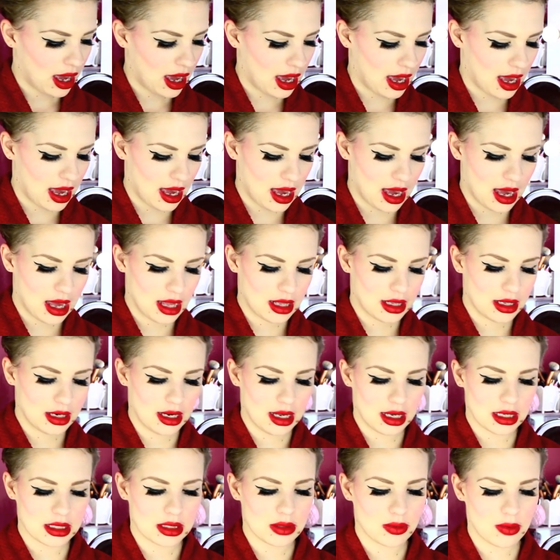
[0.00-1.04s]
And the
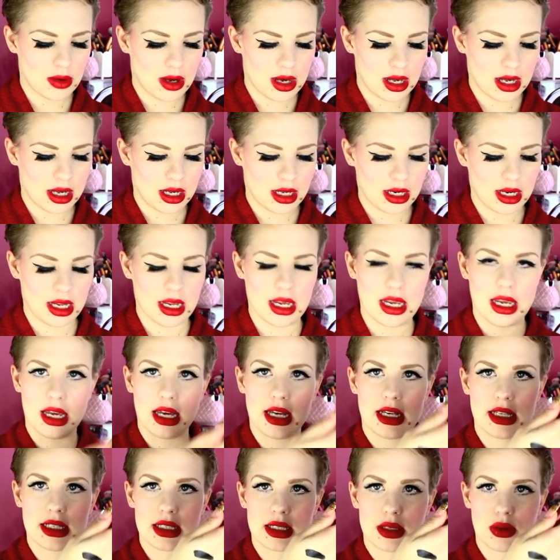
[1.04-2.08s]
next one
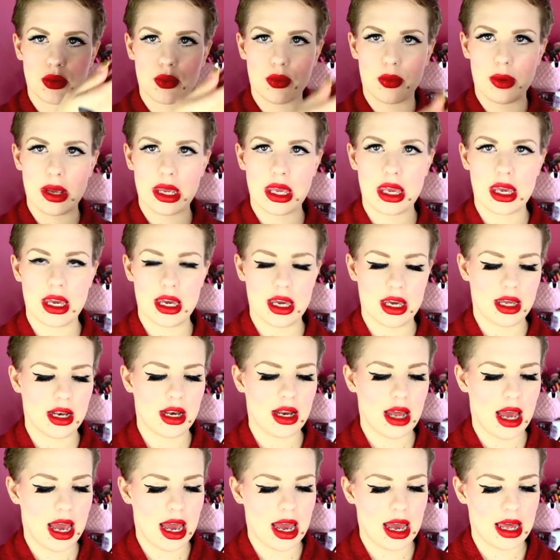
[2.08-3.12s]
is
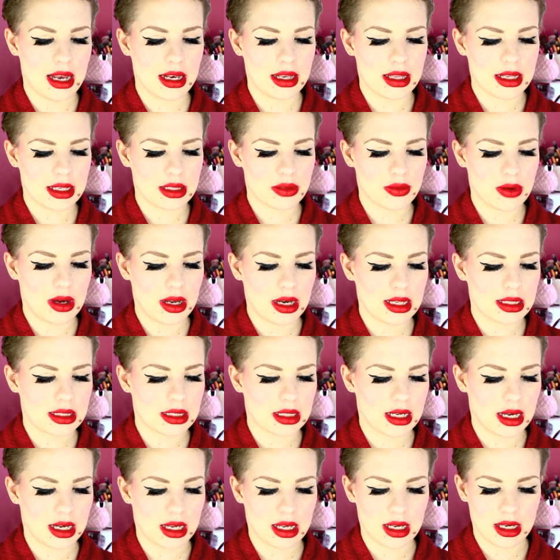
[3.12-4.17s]
Wicked, and this one
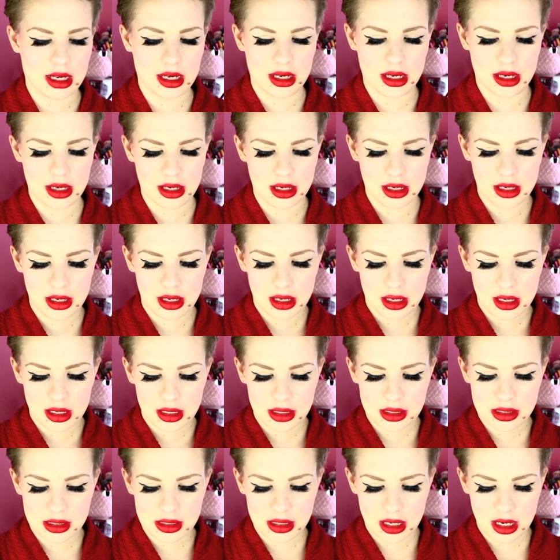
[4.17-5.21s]
is like a
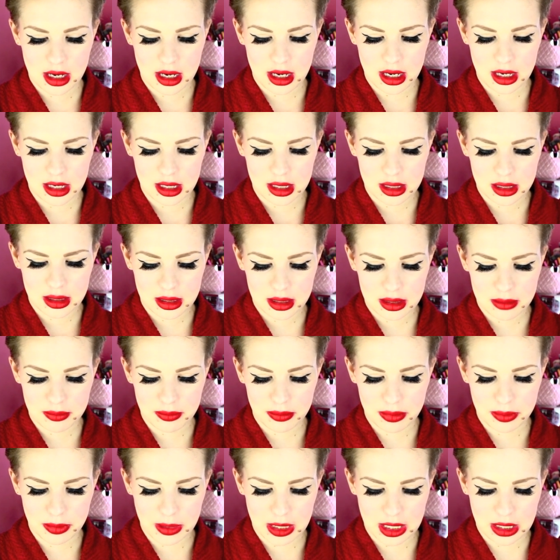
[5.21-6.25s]
dark
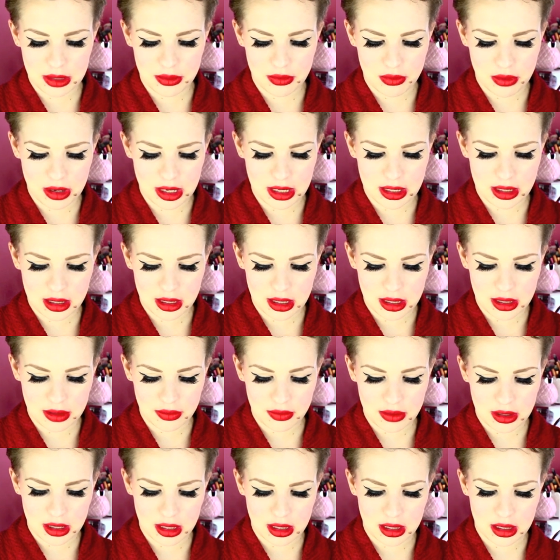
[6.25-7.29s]
blood red kind
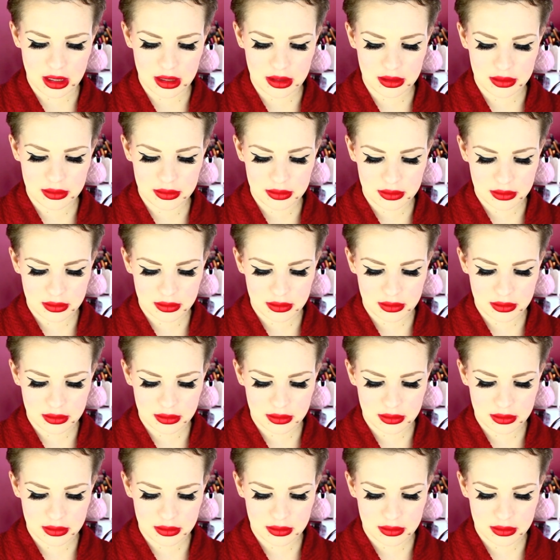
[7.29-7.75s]
of colour,